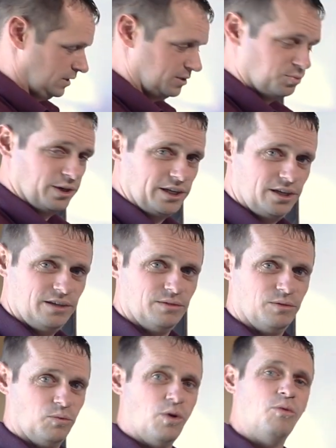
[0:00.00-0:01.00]
It's pretty
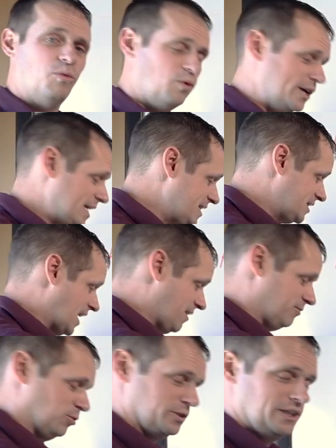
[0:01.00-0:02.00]
good. Well, what is
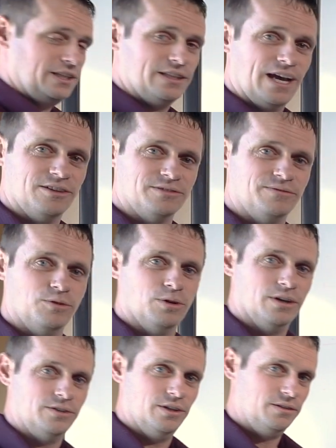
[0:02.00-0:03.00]
that
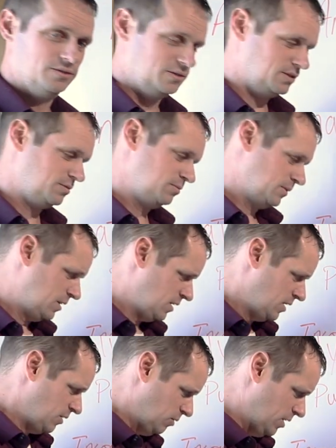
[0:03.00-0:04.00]
$14,400?
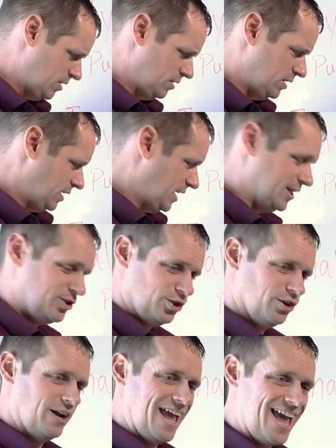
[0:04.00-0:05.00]
Well, it's
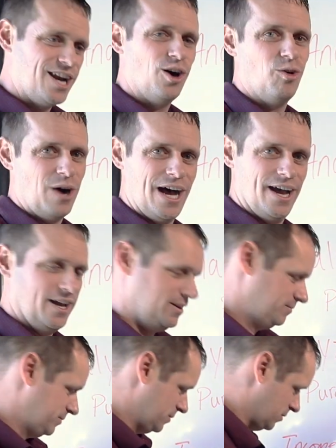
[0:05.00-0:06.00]
your NOI,
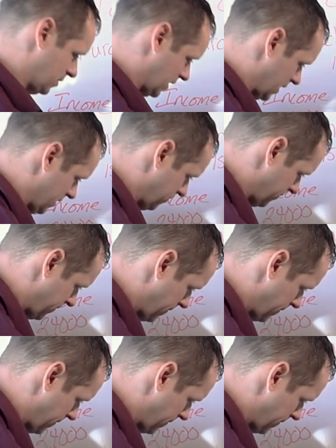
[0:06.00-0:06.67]
okay?